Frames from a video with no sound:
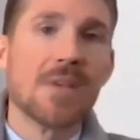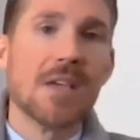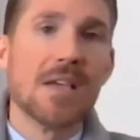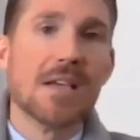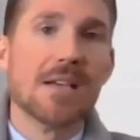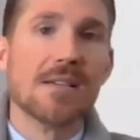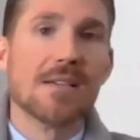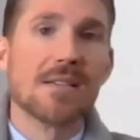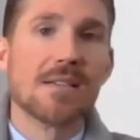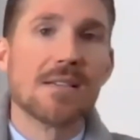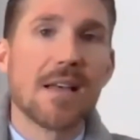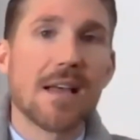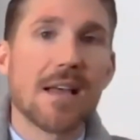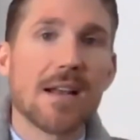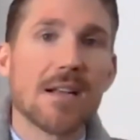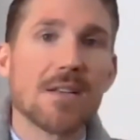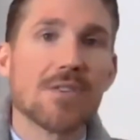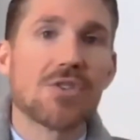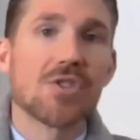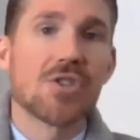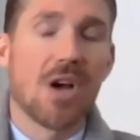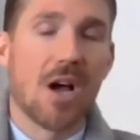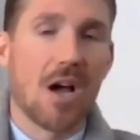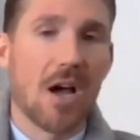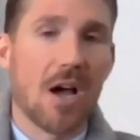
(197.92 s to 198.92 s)
is that a
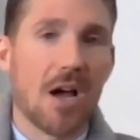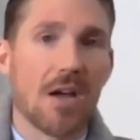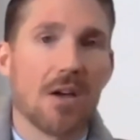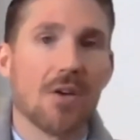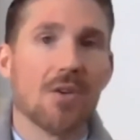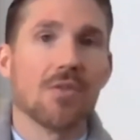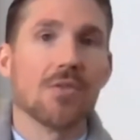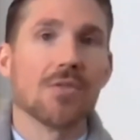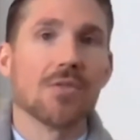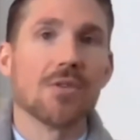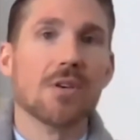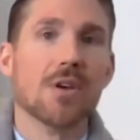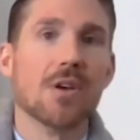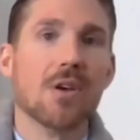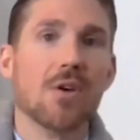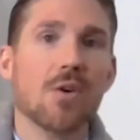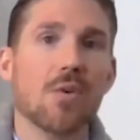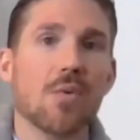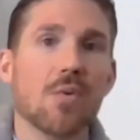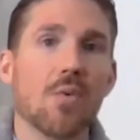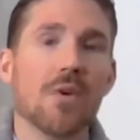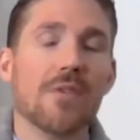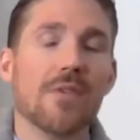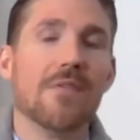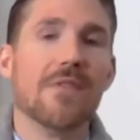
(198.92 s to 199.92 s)
child
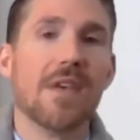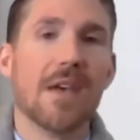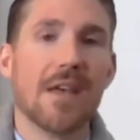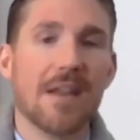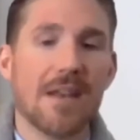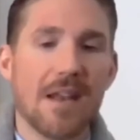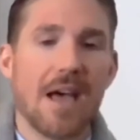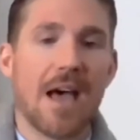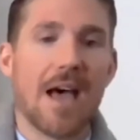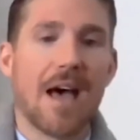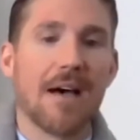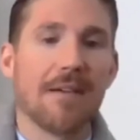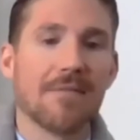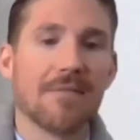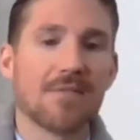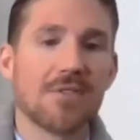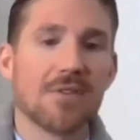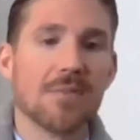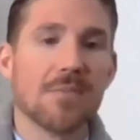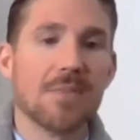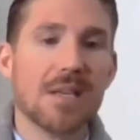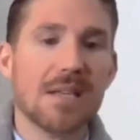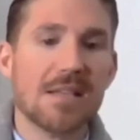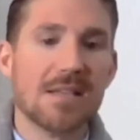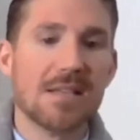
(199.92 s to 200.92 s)
would then have to
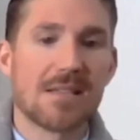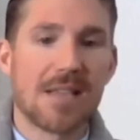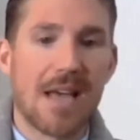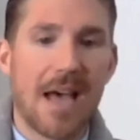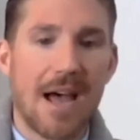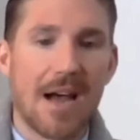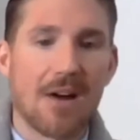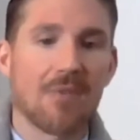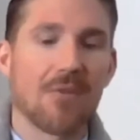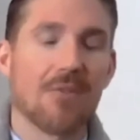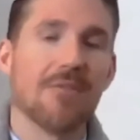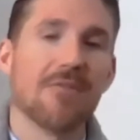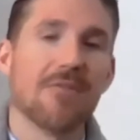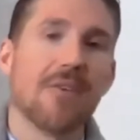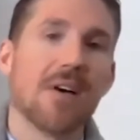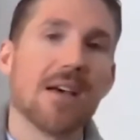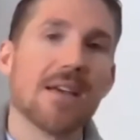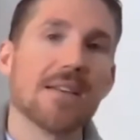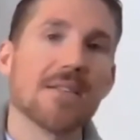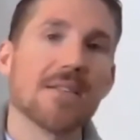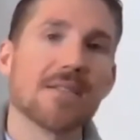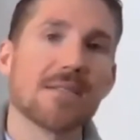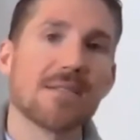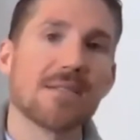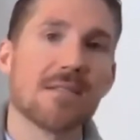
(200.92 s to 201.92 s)
be
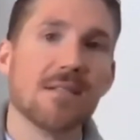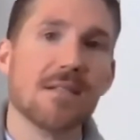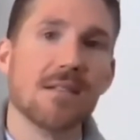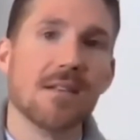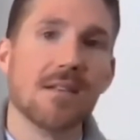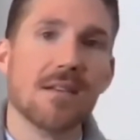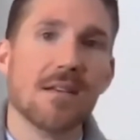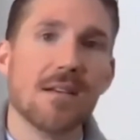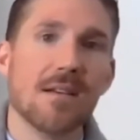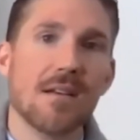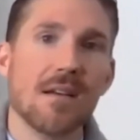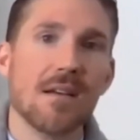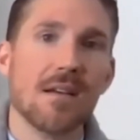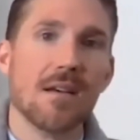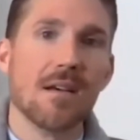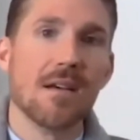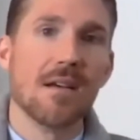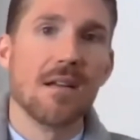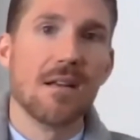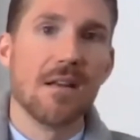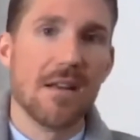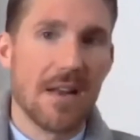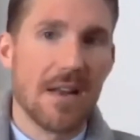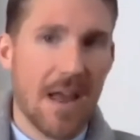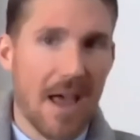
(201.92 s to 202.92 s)
sacrificed
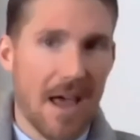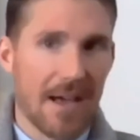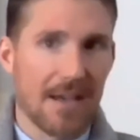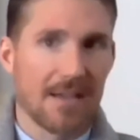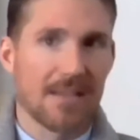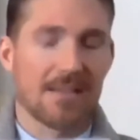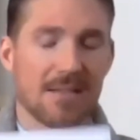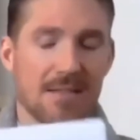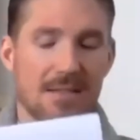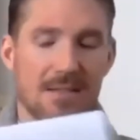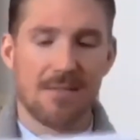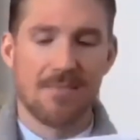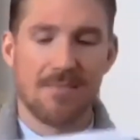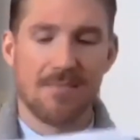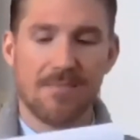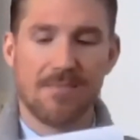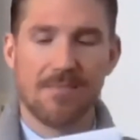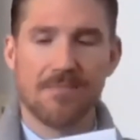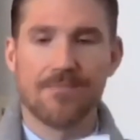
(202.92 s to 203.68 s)
next